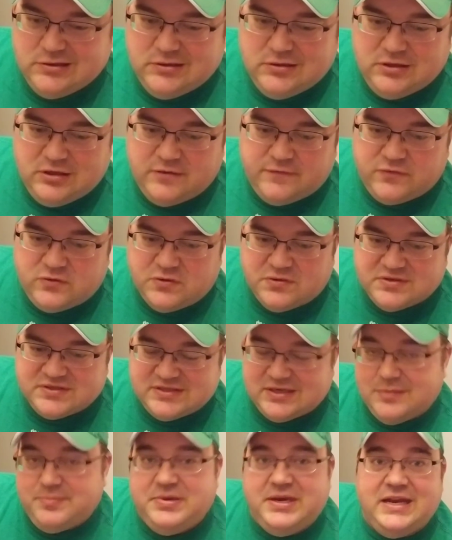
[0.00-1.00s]
And of course,
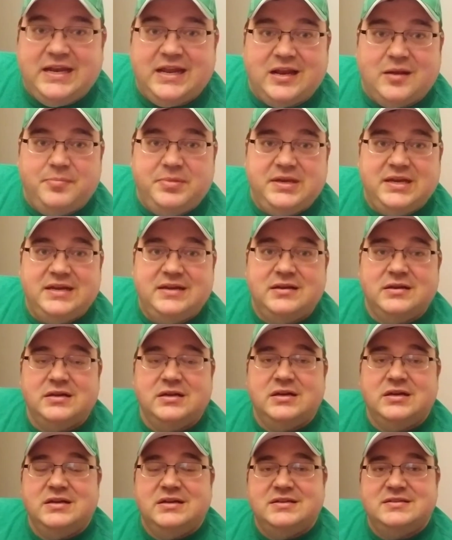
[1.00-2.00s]
Pete had a big,
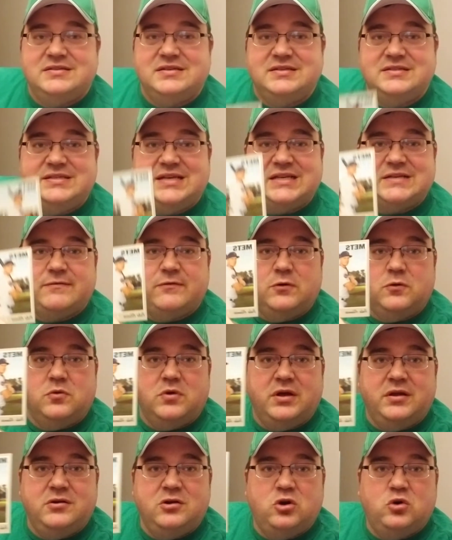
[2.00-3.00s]
successful
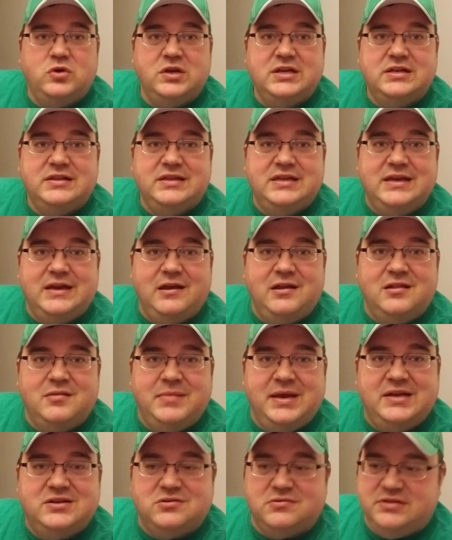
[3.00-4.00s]
run quickly in the
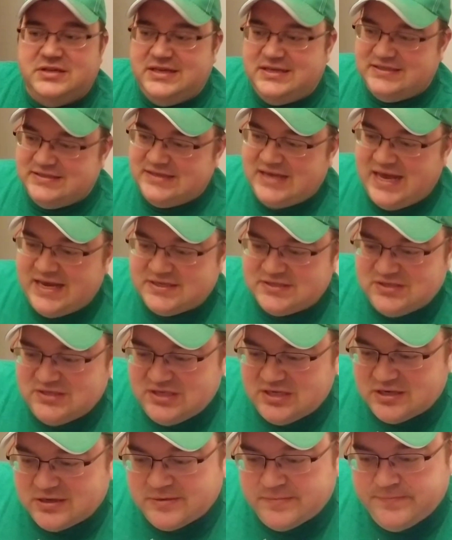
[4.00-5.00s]
major leagues last
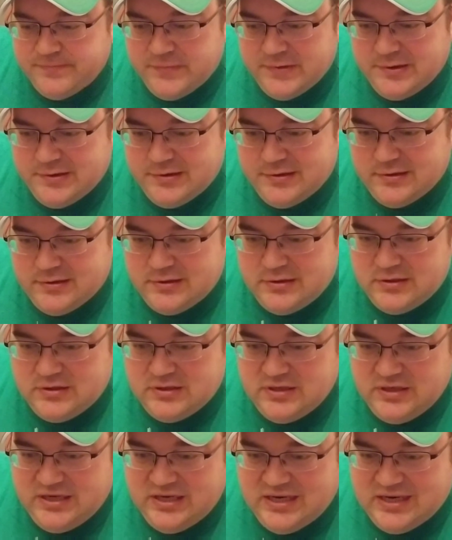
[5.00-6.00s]
year.
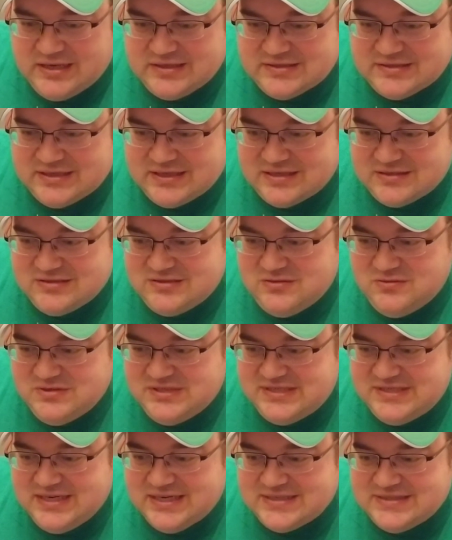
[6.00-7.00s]
He hit
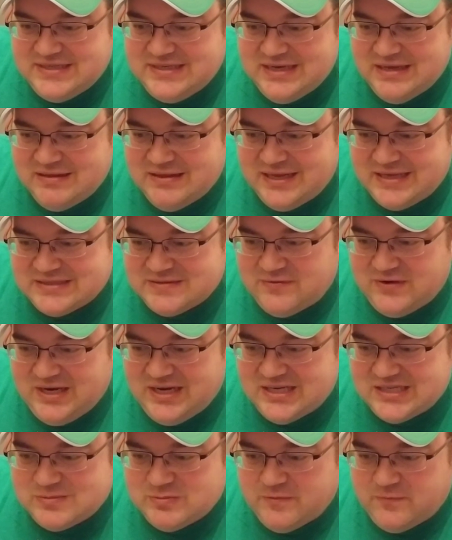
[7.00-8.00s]
260 in Las
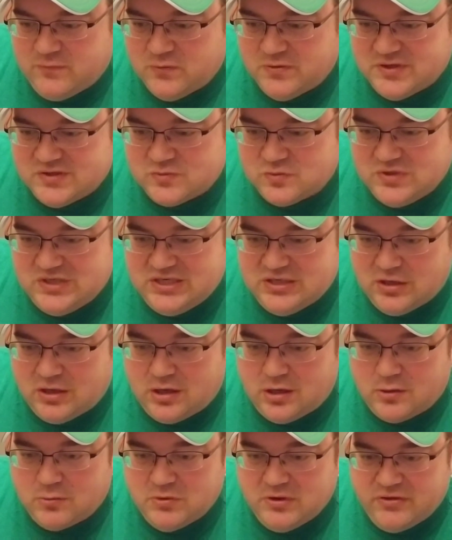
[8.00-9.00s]
Vegas before his
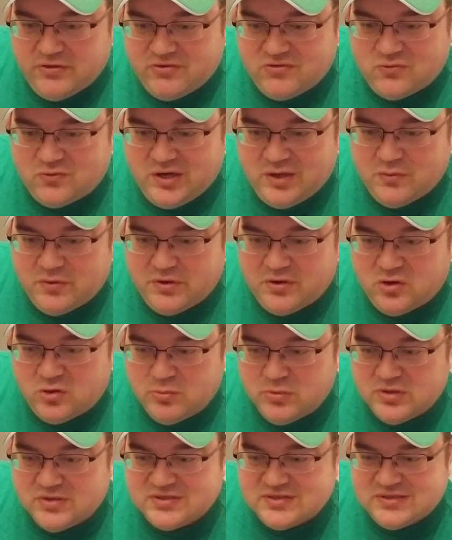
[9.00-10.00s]
recall with 21
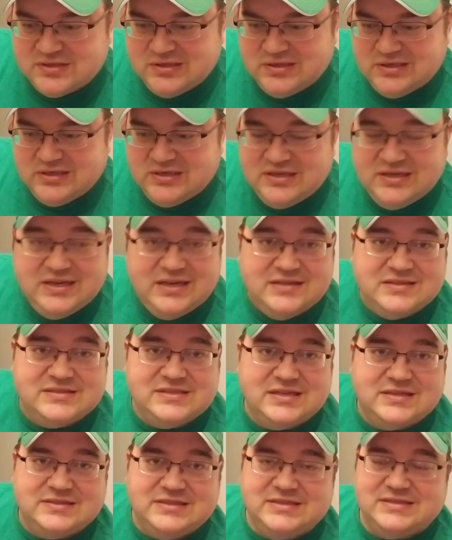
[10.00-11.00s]
homers in
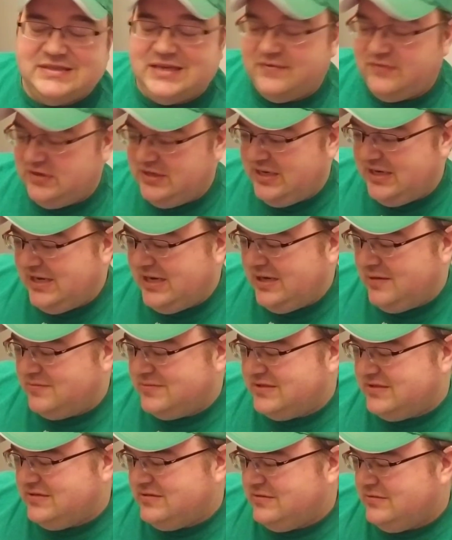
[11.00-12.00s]
67
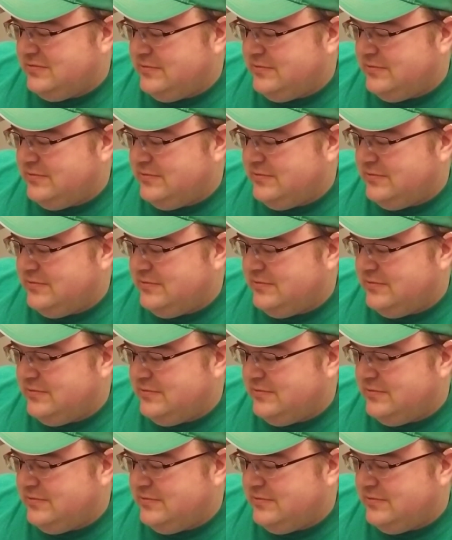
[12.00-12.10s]
games.